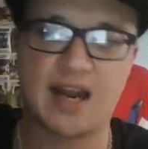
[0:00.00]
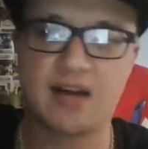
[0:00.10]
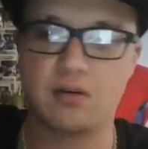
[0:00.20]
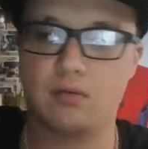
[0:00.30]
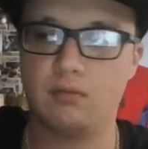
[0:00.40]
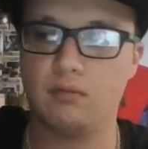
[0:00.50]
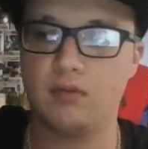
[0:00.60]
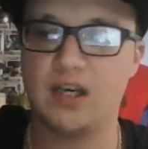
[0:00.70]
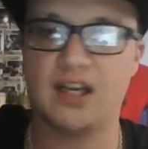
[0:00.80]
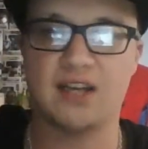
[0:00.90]
i don't
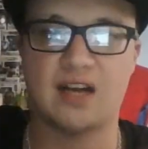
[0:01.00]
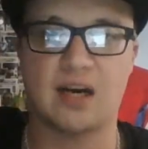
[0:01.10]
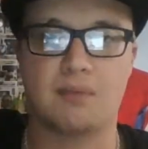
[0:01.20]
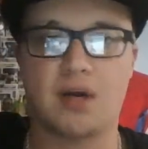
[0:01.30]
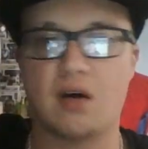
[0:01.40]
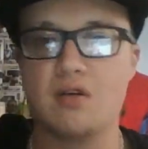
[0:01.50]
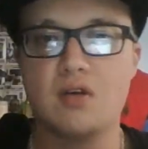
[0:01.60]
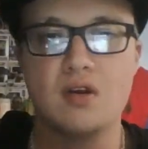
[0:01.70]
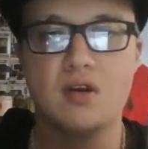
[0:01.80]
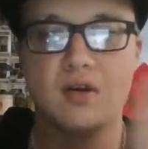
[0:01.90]
really talk about
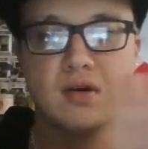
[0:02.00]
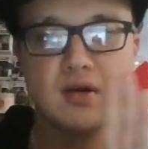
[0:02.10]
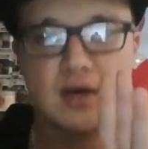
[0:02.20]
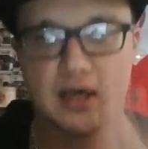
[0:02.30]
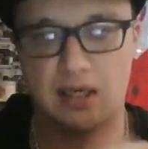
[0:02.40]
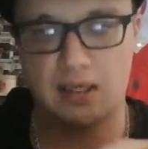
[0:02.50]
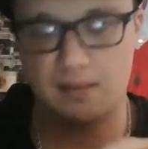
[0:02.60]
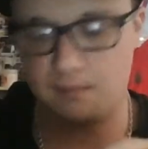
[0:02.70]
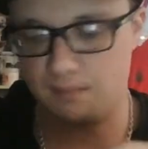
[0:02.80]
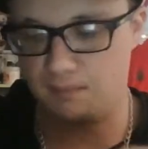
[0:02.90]

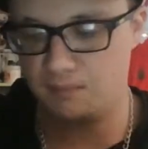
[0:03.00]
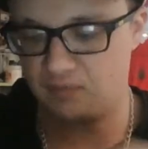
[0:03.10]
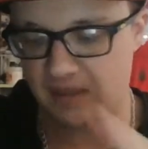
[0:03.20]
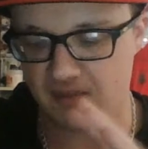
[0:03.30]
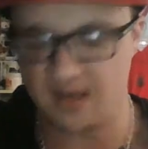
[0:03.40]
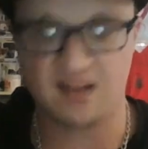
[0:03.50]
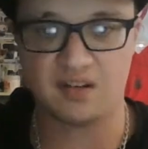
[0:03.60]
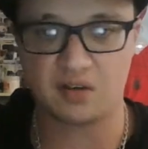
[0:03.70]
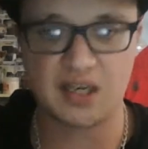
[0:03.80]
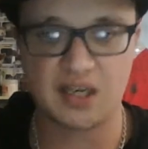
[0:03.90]
um, the mini
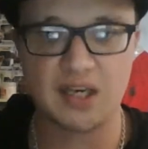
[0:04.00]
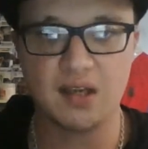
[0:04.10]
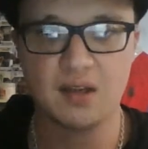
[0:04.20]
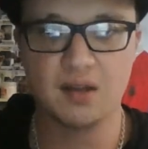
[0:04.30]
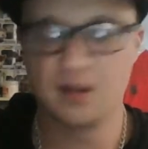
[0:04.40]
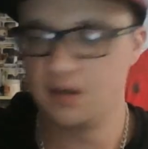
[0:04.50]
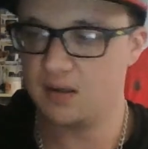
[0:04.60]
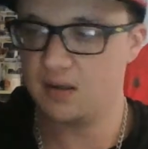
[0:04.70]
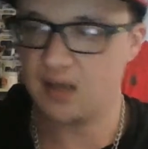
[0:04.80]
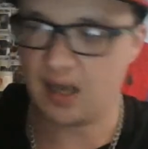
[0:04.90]
story
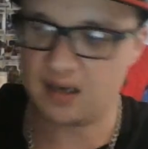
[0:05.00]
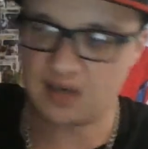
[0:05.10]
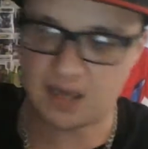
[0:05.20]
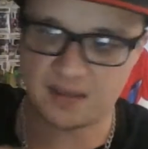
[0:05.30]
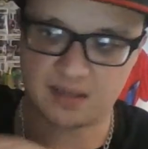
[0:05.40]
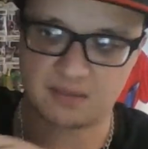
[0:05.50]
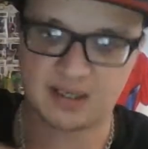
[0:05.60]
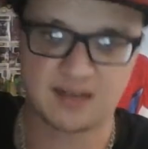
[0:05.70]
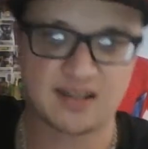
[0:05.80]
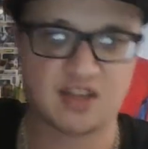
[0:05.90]
in comics
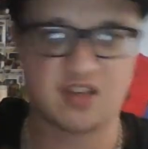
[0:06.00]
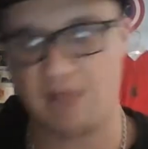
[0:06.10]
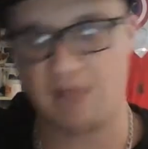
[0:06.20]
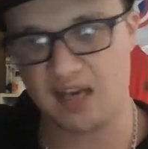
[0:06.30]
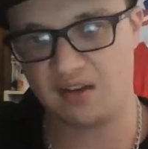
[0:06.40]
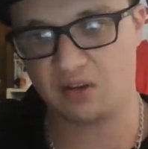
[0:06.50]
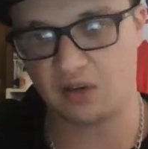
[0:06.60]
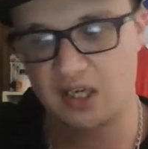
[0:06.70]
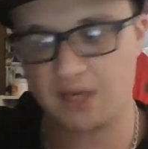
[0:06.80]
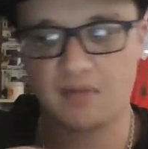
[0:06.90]
because that's just a mini
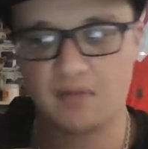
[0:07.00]
story.